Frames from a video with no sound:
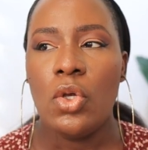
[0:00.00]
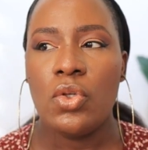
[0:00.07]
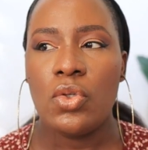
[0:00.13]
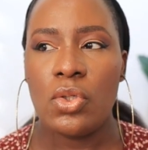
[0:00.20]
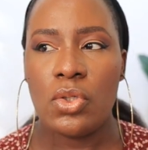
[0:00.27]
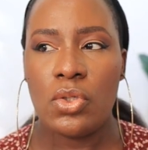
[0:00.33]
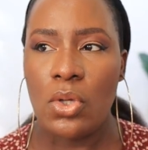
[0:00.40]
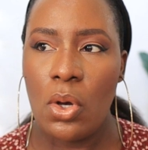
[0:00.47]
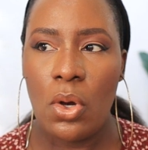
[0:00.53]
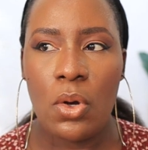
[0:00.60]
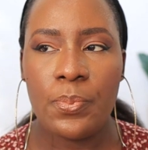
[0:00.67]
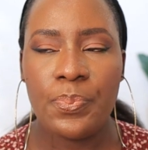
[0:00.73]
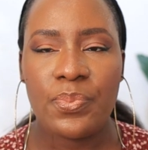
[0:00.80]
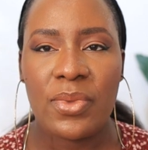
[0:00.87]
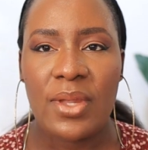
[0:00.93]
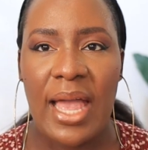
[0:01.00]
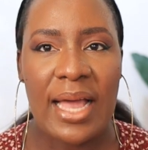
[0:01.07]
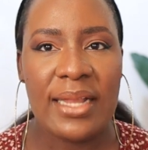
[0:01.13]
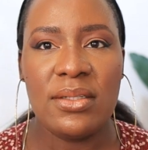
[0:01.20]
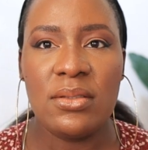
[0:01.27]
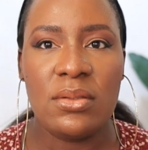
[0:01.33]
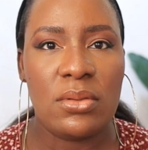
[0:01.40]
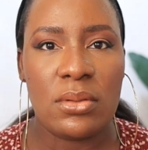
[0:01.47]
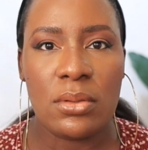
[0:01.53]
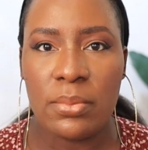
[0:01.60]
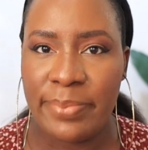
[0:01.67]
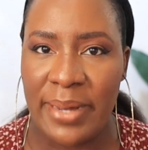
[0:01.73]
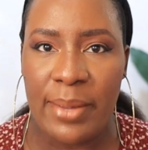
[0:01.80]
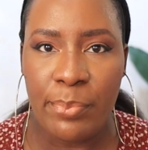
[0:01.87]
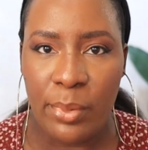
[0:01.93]
So, and
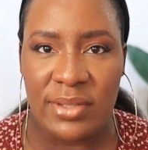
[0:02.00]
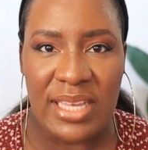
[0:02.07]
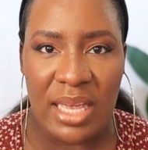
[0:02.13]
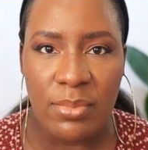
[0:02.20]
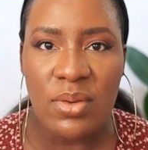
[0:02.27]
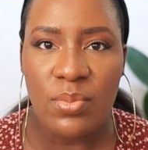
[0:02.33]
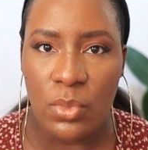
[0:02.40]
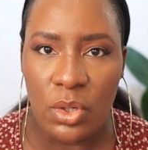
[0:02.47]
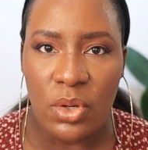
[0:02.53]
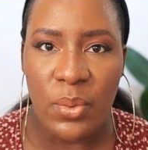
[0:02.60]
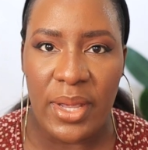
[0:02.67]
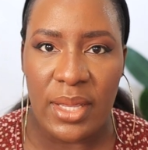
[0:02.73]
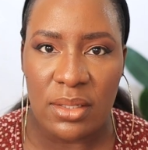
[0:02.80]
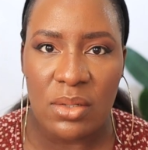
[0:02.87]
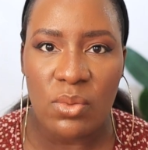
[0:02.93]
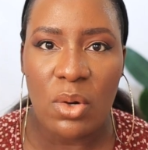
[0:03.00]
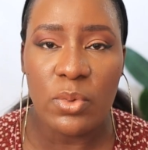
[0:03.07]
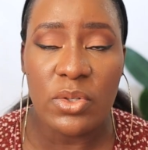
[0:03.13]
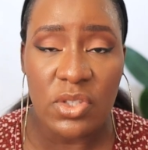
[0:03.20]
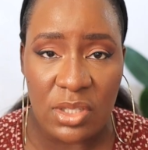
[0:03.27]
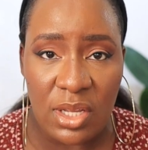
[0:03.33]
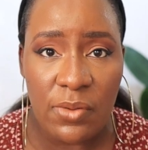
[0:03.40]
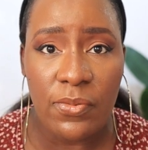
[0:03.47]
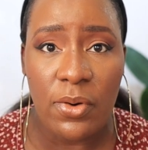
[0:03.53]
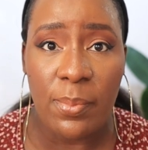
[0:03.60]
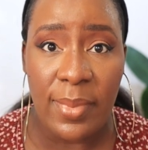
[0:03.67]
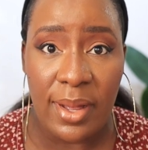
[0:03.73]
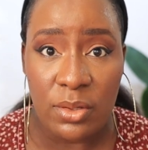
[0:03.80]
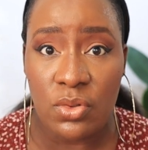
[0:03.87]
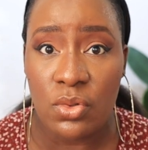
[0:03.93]
by bus I mean Molue, the one we used to take
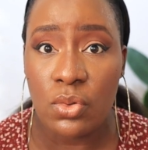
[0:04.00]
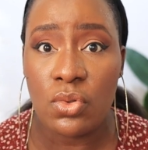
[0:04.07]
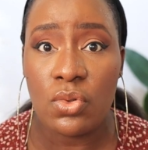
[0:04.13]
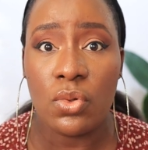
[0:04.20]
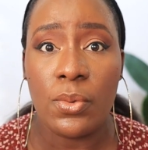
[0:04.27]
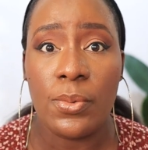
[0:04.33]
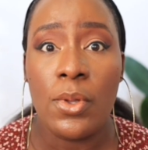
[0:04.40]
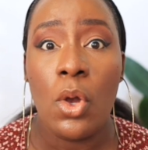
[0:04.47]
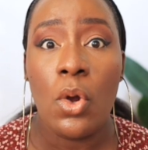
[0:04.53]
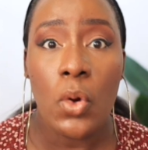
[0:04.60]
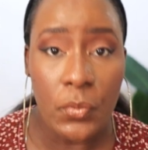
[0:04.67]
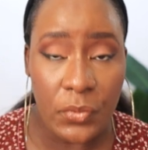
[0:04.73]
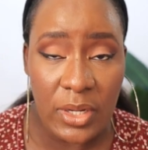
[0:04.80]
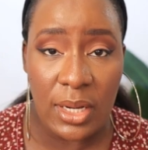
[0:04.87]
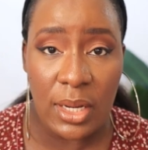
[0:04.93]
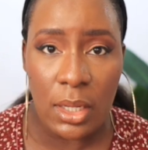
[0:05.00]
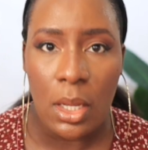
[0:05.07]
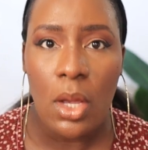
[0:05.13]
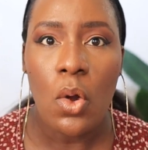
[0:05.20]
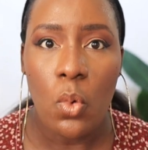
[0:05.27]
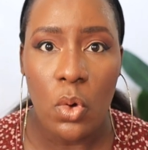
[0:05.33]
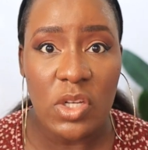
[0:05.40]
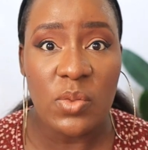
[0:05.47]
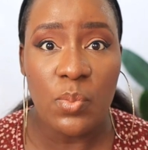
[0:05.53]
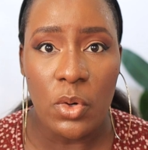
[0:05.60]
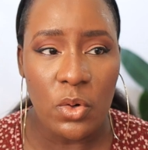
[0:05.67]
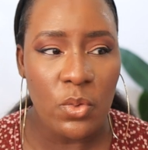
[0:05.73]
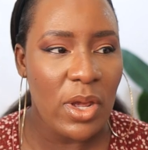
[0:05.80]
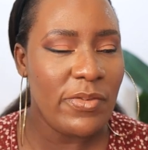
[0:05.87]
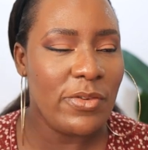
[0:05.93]
from mile 2 to Orile was
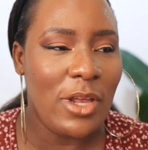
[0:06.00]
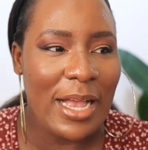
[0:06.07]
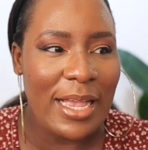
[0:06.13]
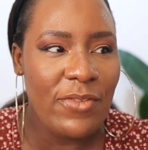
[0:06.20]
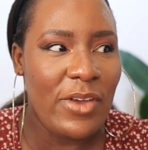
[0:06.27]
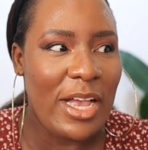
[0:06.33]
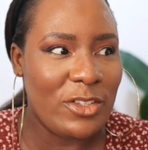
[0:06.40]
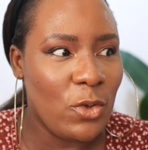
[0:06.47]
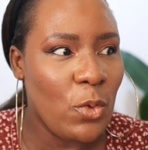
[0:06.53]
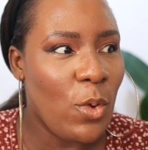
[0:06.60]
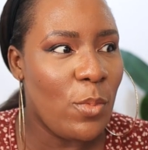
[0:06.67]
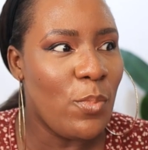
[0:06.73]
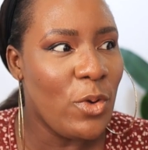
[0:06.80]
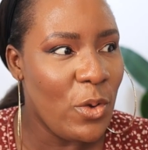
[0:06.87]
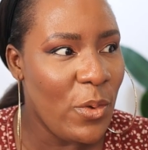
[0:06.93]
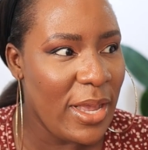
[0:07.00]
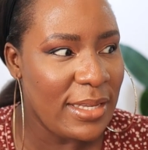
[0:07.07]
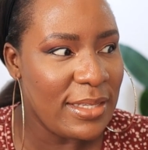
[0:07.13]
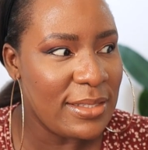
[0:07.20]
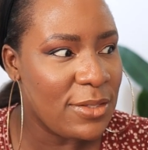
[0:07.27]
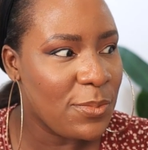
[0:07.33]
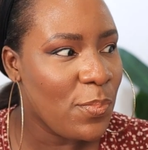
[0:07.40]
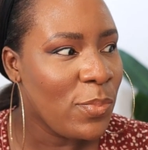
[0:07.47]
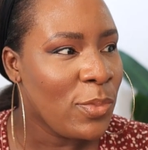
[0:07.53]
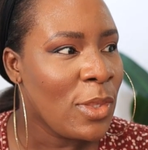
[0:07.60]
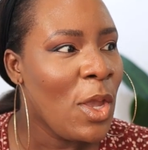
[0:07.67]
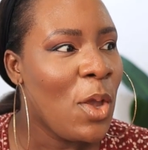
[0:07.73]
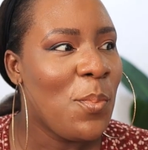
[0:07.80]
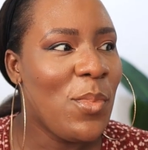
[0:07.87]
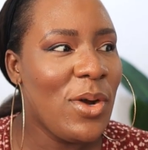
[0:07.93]
Molue. If you guys don't know what Molue is,
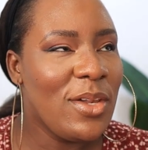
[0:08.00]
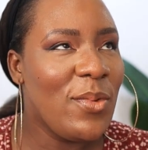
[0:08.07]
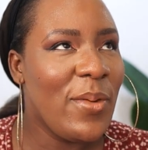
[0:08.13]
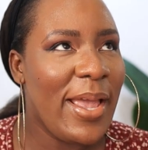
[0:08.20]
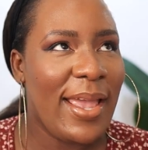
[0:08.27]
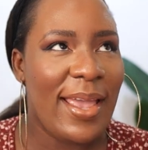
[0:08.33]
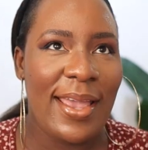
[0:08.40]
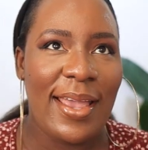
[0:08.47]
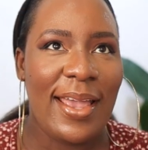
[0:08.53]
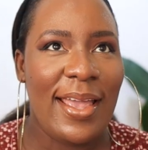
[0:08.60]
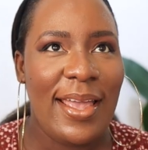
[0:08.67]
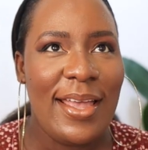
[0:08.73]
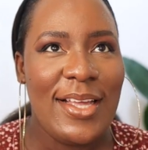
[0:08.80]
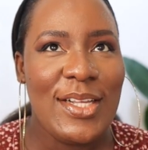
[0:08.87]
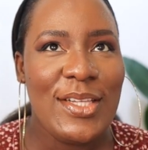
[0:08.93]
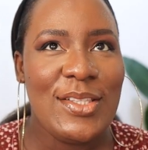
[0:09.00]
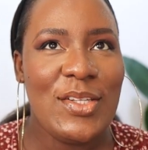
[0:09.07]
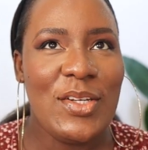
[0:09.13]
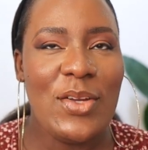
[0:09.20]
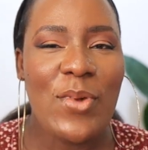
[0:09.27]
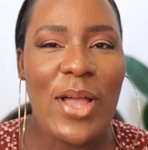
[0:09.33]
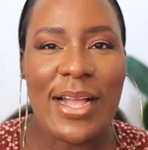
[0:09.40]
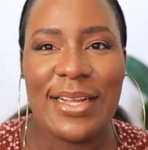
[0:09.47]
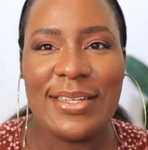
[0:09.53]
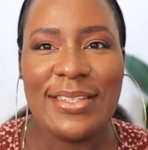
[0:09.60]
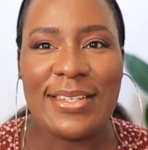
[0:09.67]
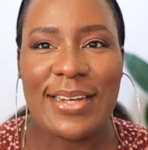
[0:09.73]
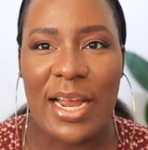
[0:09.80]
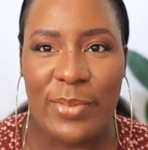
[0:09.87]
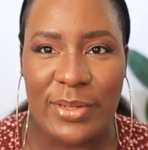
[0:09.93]
Molue, the only way I can
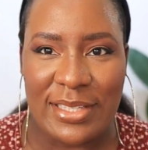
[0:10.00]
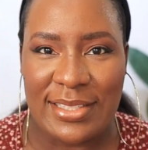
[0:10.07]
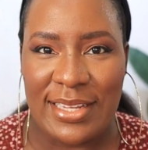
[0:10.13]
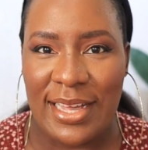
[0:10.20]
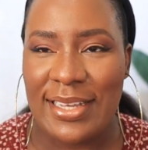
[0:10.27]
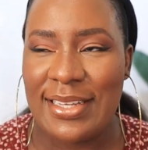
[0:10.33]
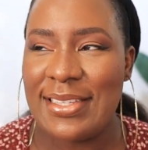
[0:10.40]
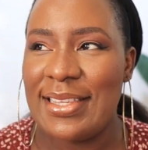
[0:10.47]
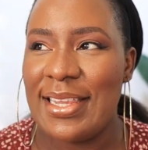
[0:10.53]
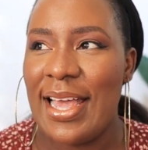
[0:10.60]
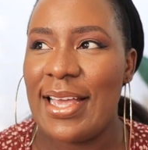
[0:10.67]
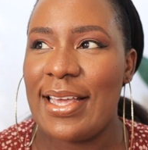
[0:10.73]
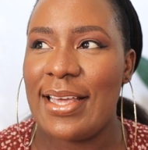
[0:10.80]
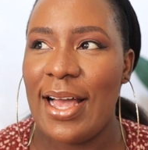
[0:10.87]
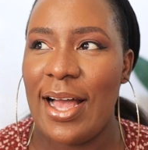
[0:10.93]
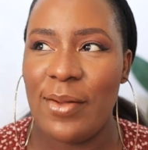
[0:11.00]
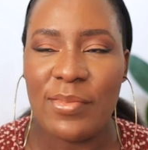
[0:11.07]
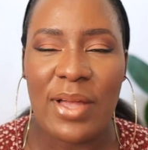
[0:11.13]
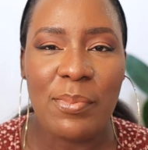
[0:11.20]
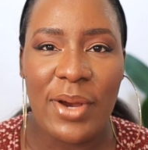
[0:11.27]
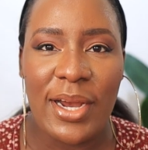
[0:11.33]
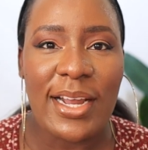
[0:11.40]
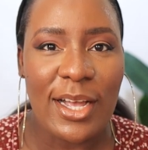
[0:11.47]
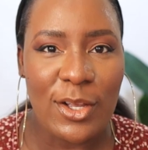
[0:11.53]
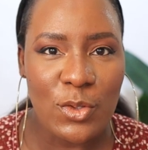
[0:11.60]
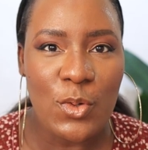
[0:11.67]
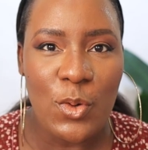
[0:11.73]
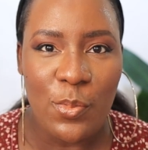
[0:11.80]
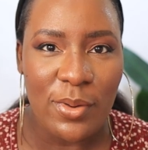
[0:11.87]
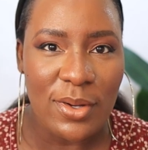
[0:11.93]
describe it is that it's like American
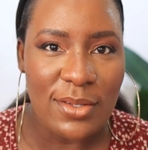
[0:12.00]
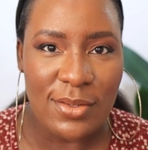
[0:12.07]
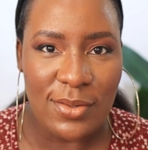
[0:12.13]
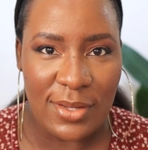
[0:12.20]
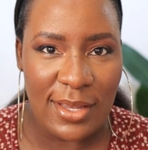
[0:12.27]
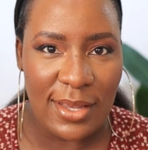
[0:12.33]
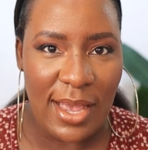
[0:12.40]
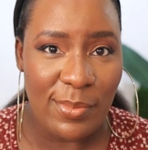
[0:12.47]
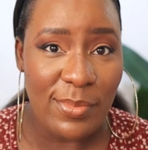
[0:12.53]
school bus, okay?